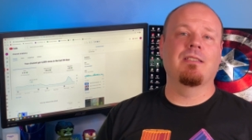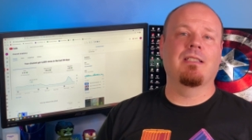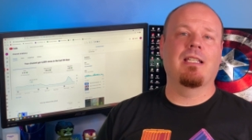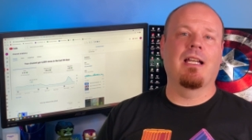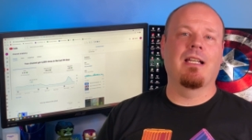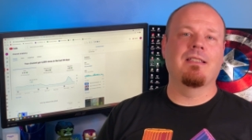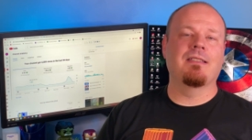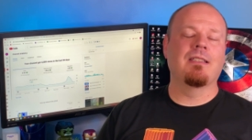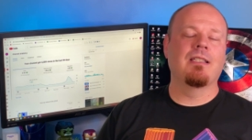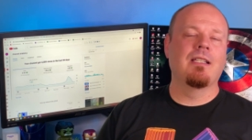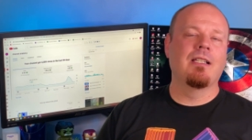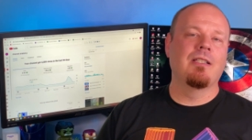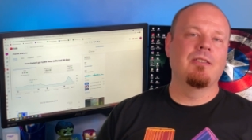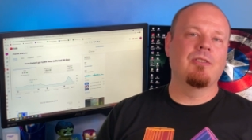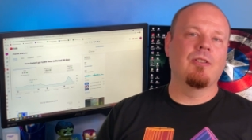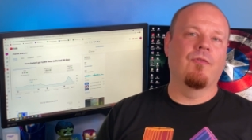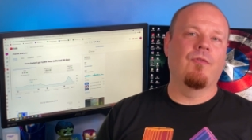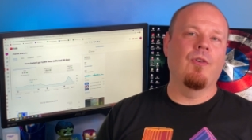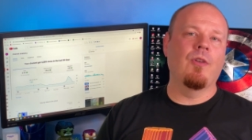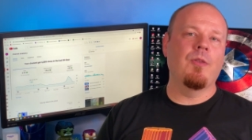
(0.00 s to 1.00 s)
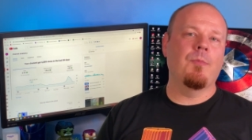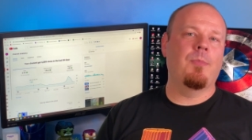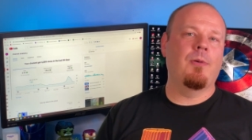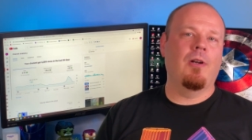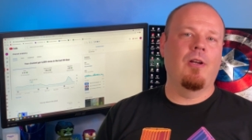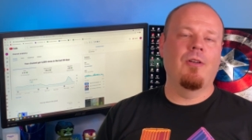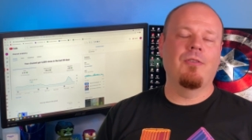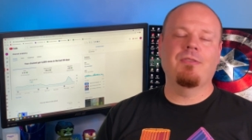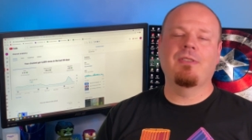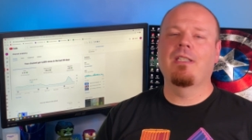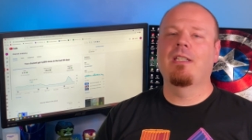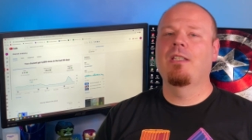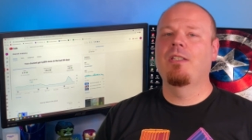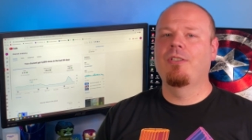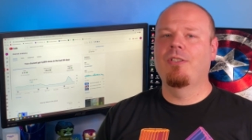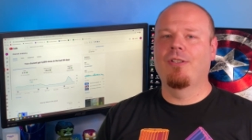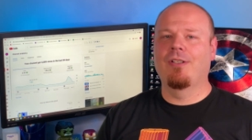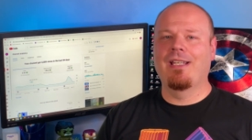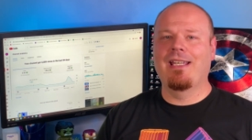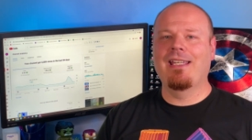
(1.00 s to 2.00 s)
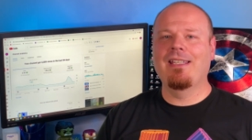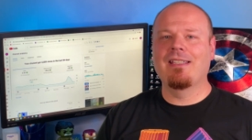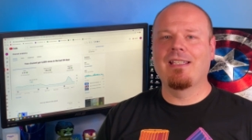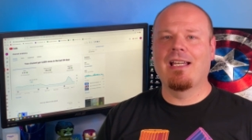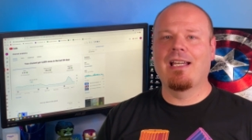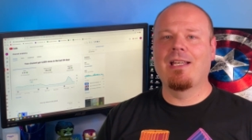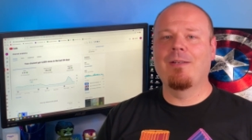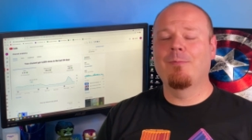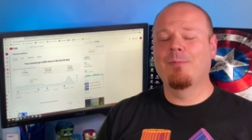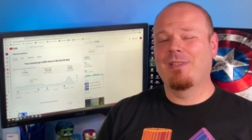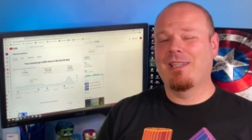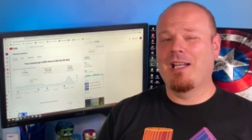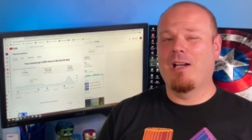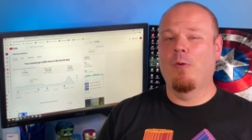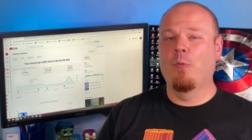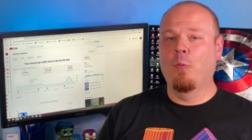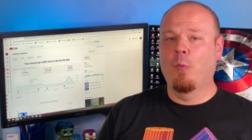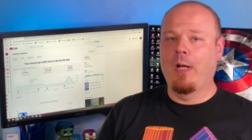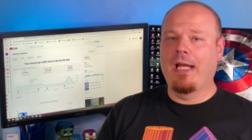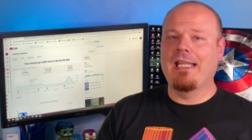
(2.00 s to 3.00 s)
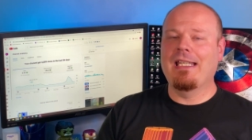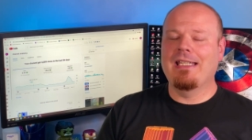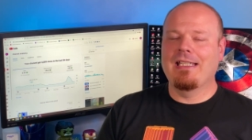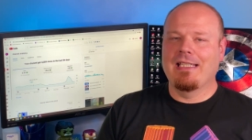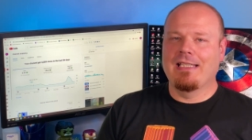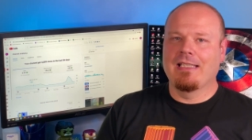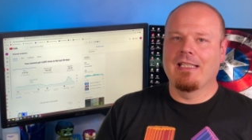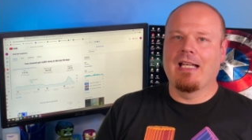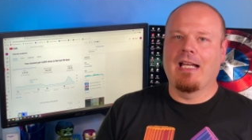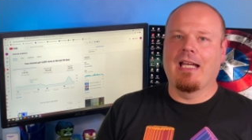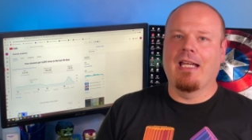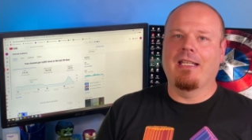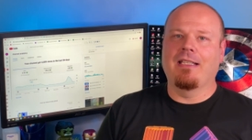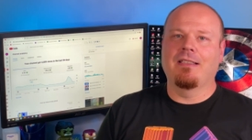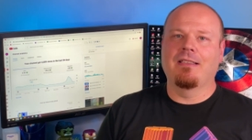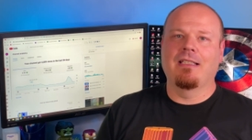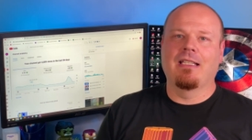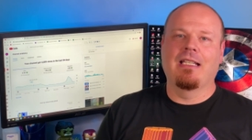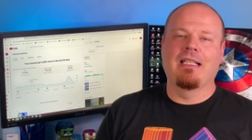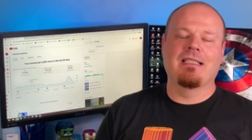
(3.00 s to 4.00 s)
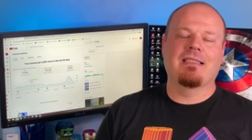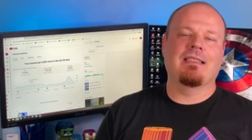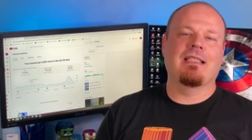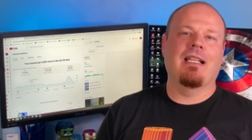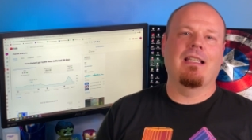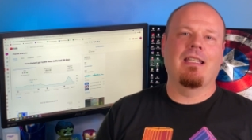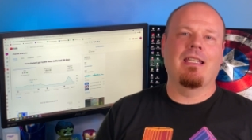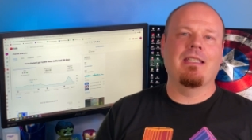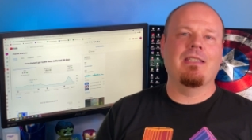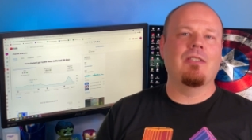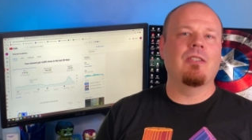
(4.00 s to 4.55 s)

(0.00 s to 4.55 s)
guys. So, for the pros, you're in line without waiting in line. It's not like the